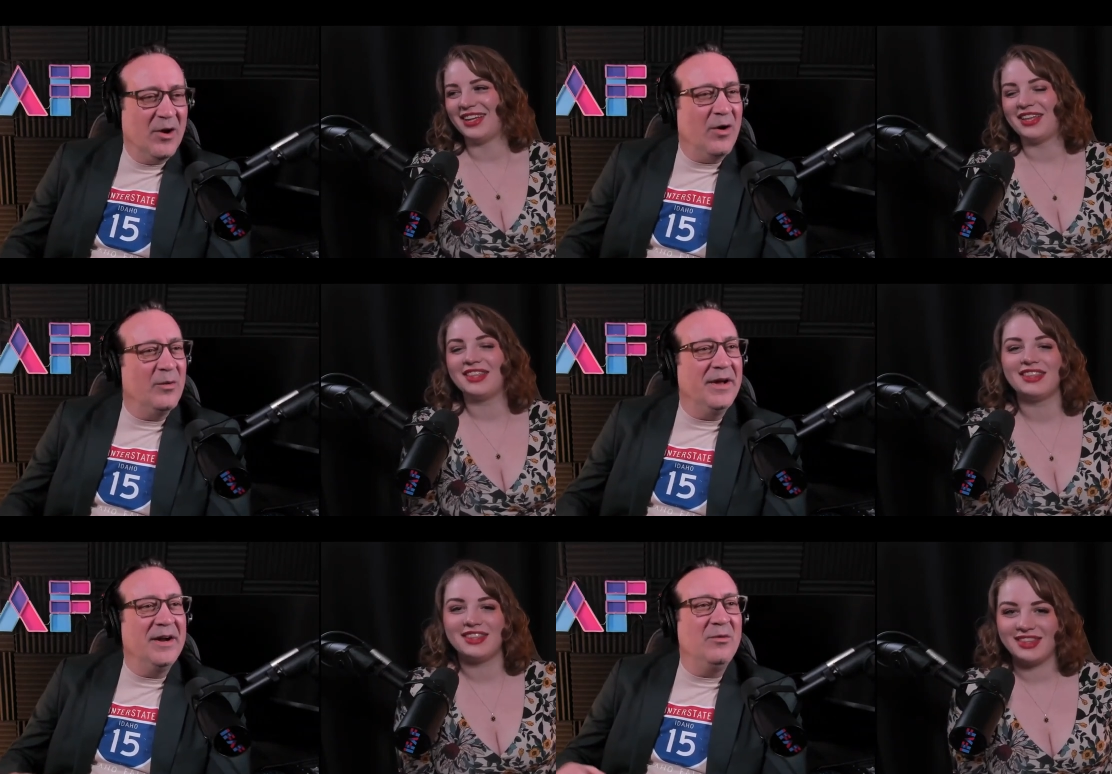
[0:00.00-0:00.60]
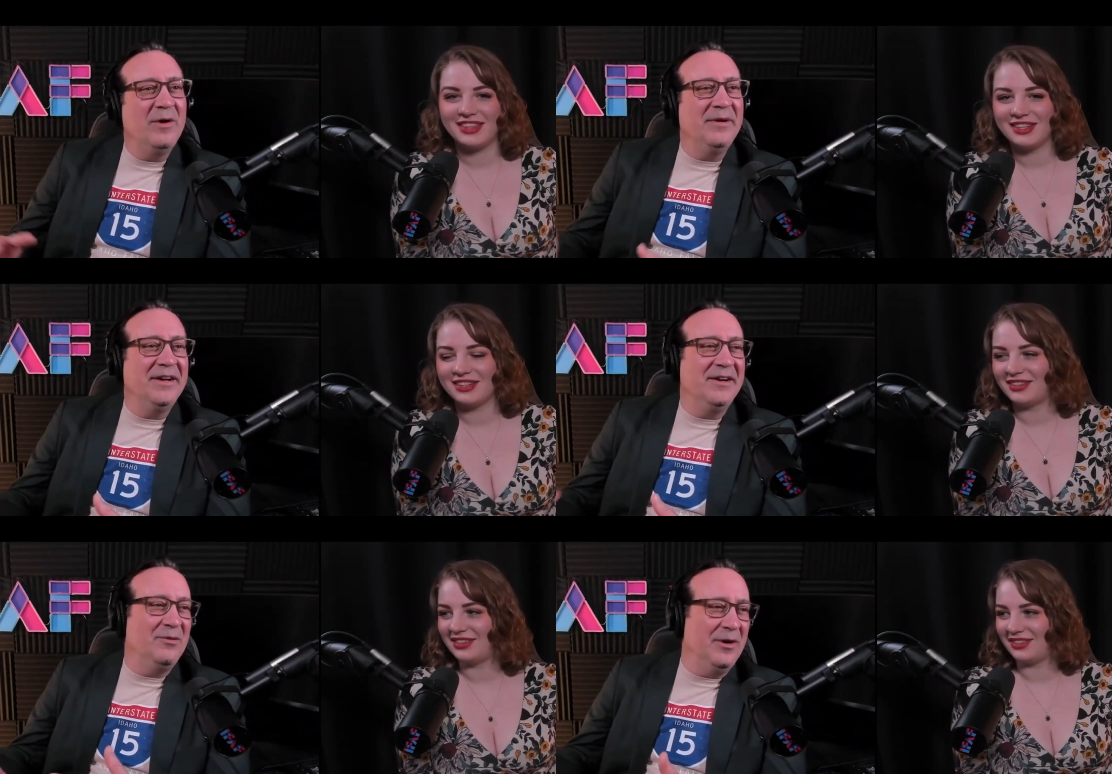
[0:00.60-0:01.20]
Speaker 1: or when a woman and
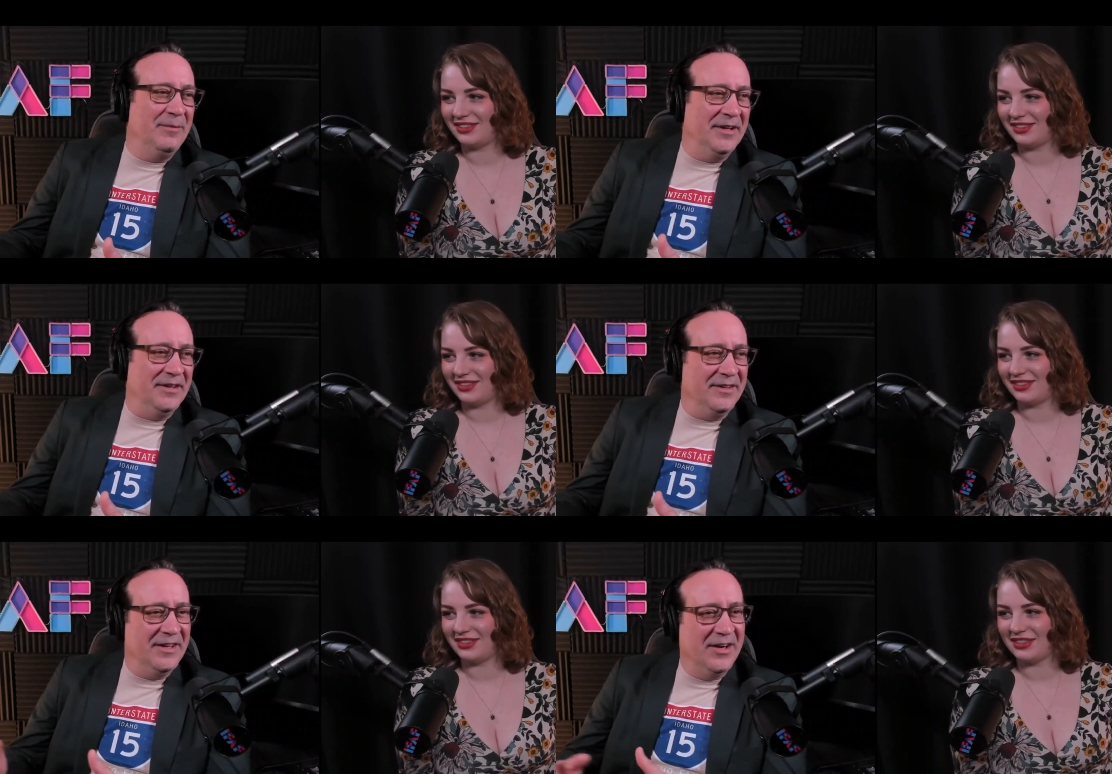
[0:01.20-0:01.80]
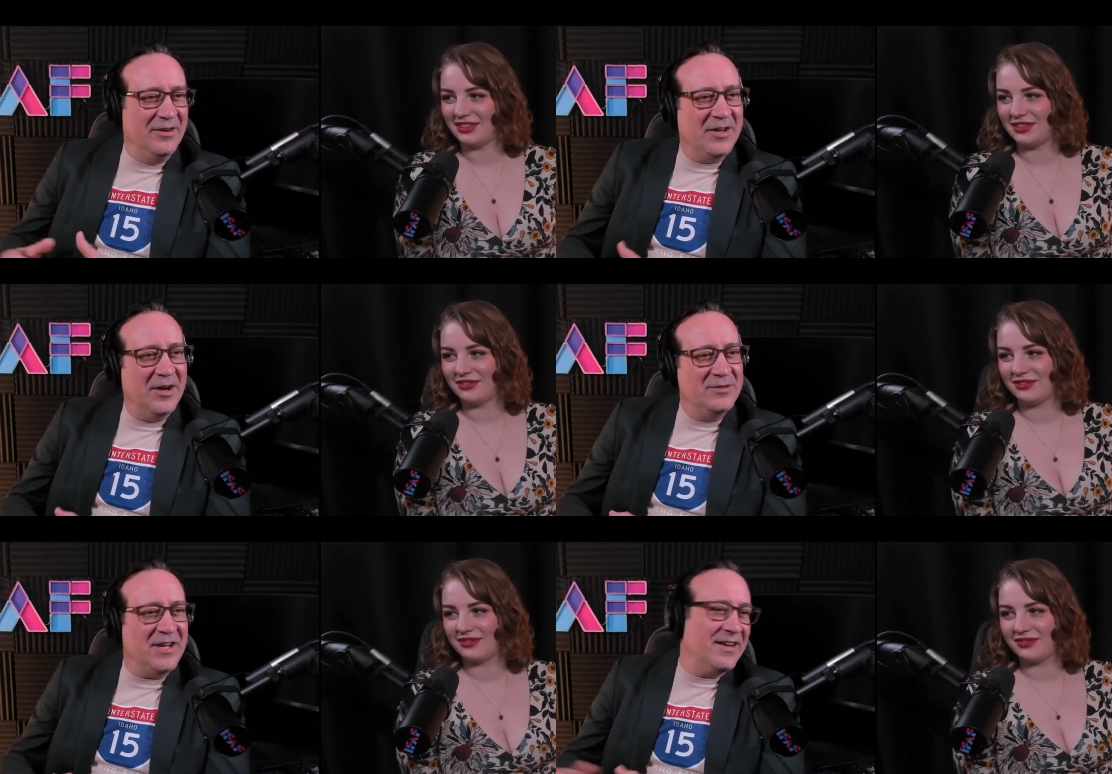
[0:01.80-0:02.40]
a woman, you know, go
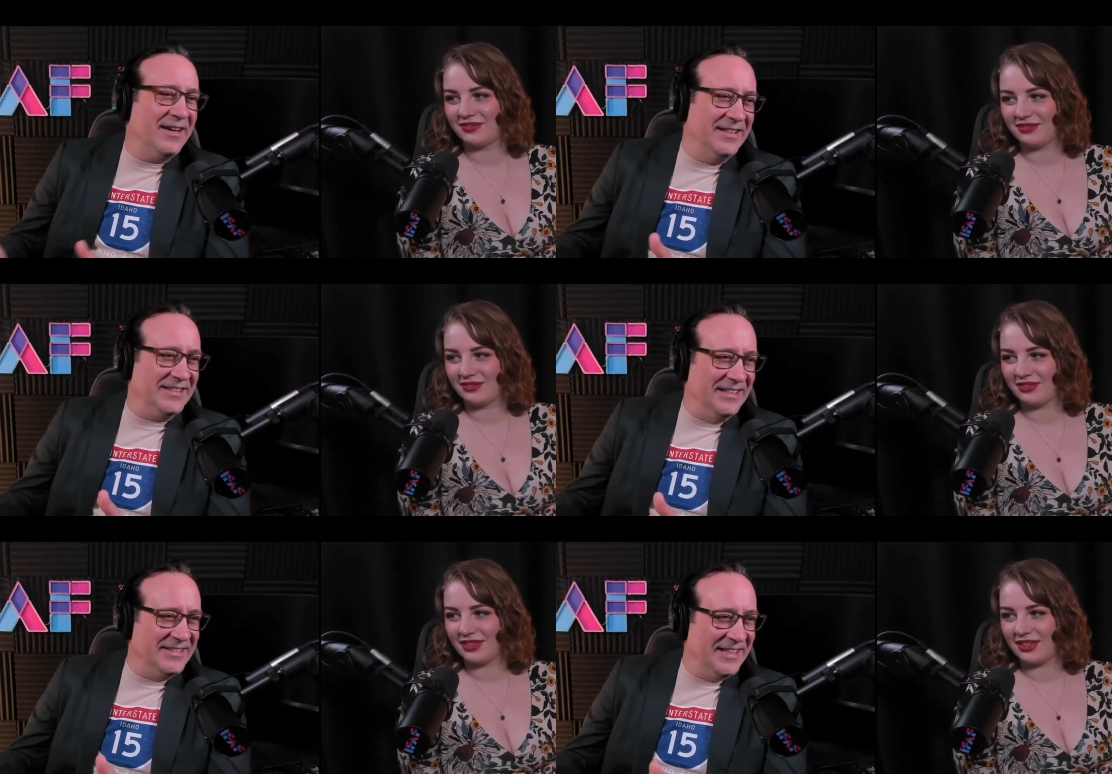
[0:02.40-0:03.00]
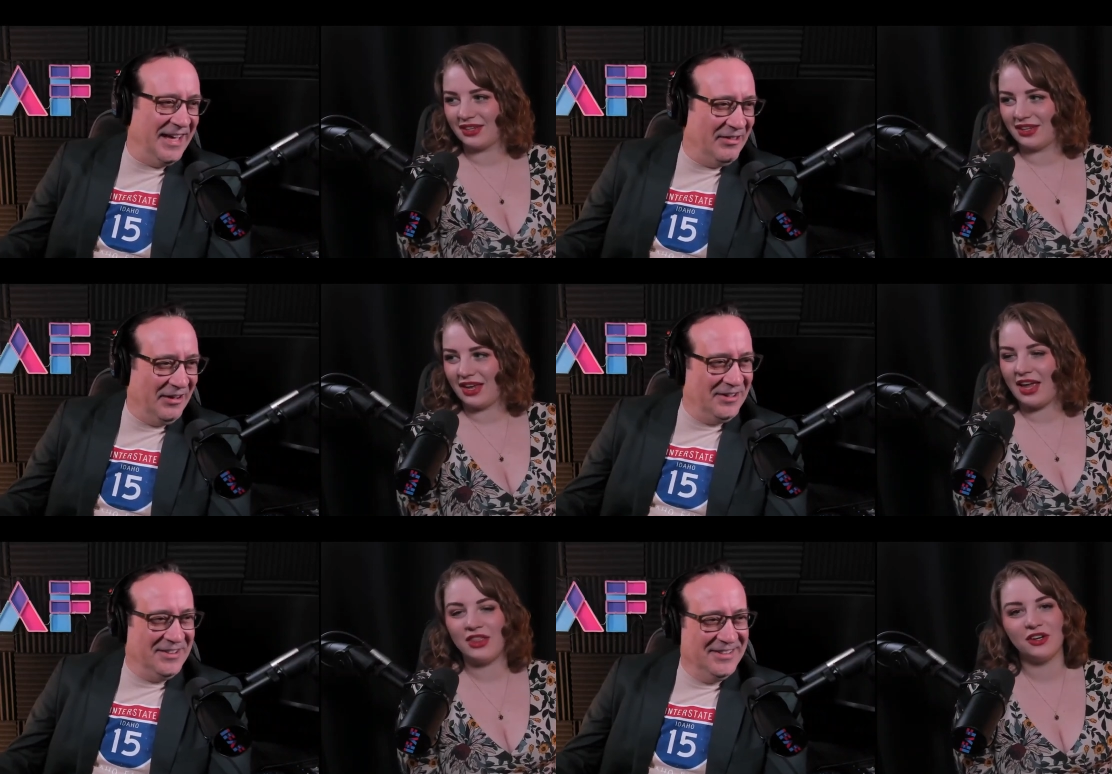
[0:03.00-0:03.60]
duck hunting together.
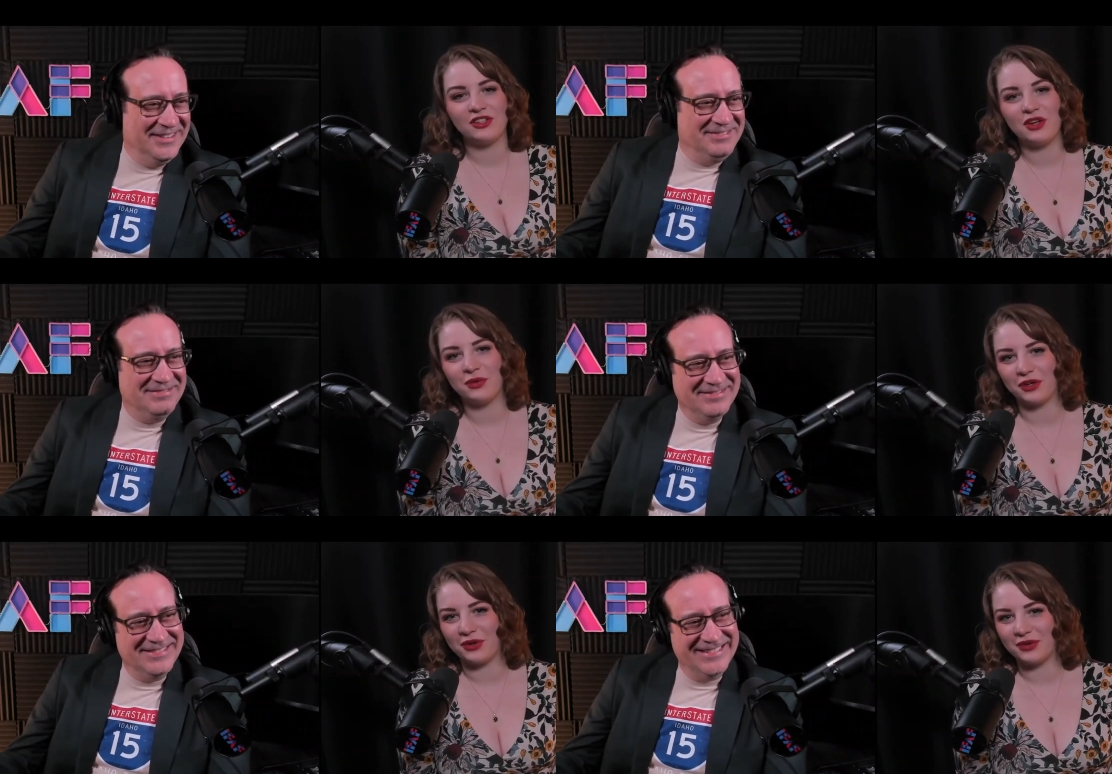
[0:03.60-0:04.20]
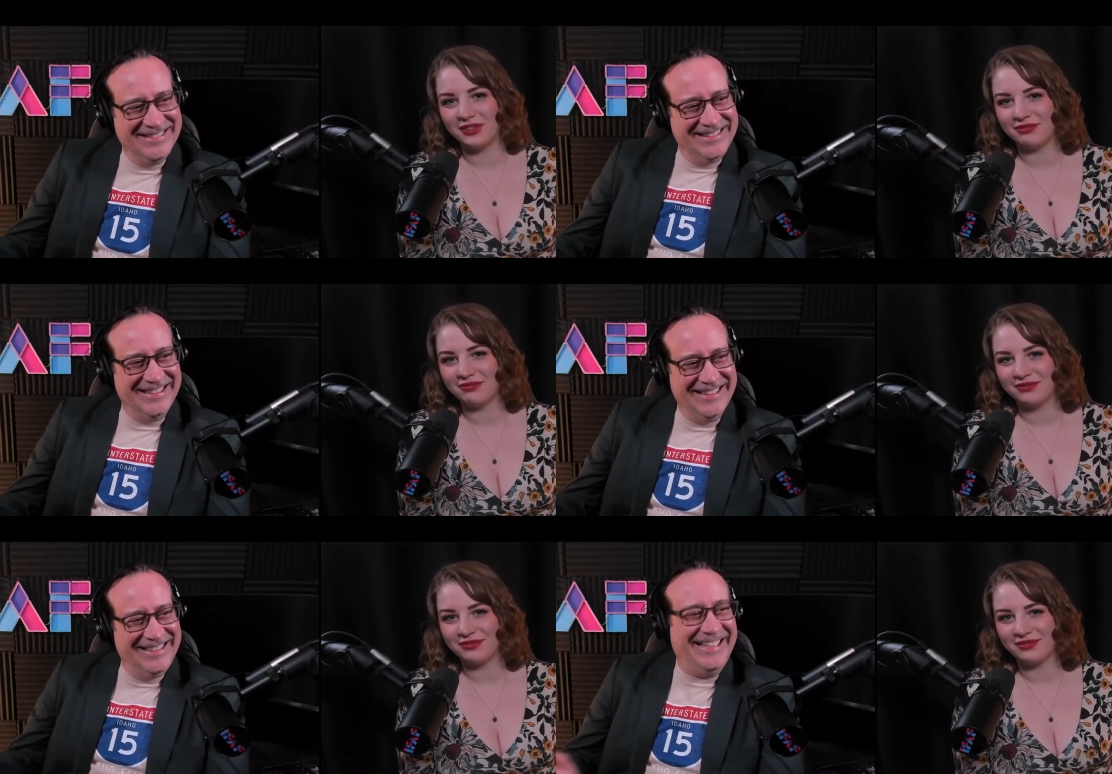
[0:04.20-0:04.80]
In
Speaker 2: their Subaru.
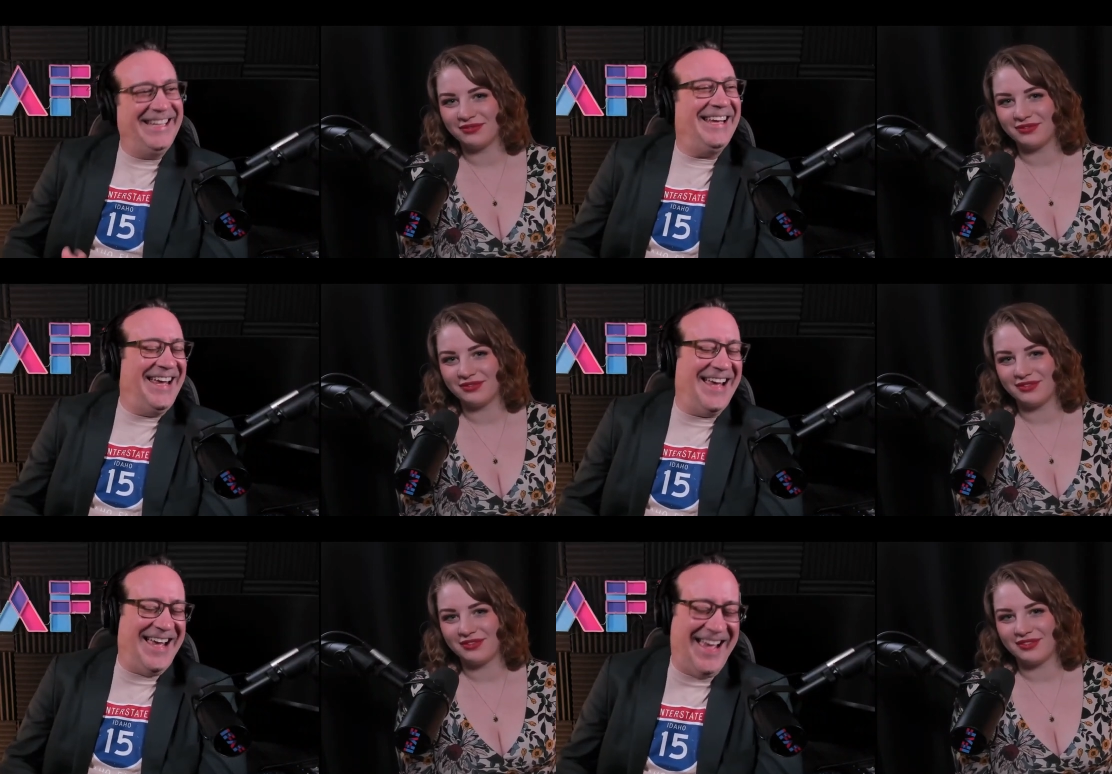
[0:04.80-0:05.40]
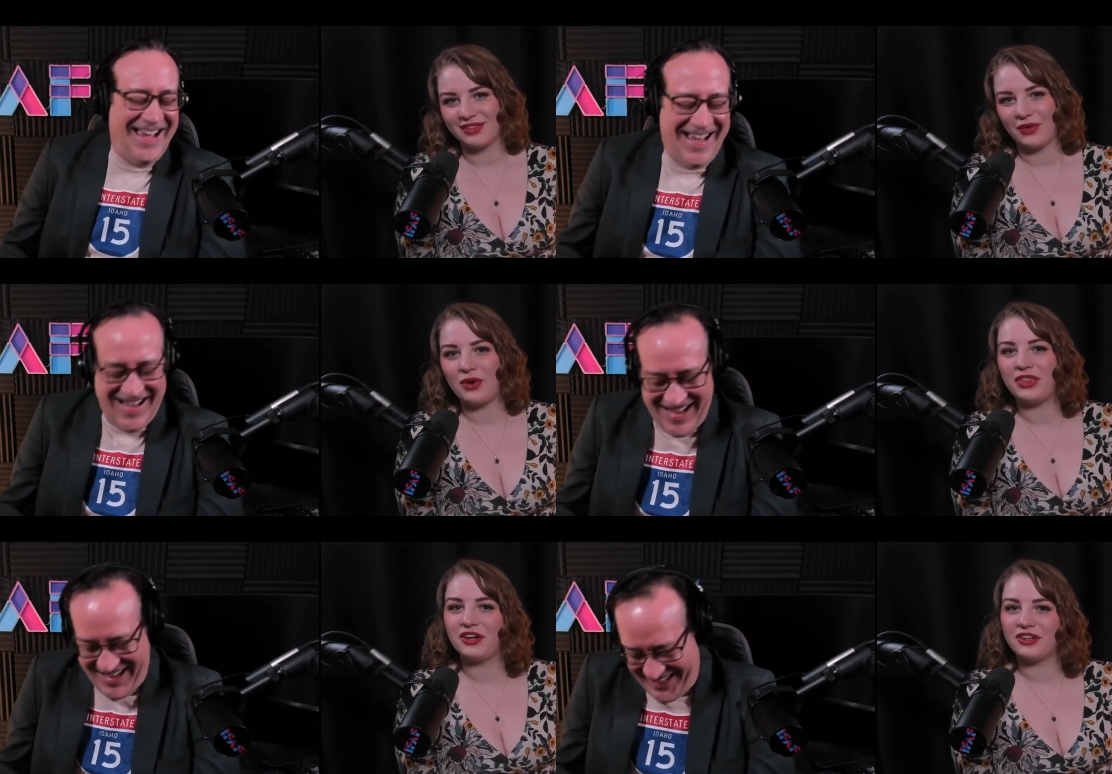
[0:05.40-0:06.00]
yeah. With their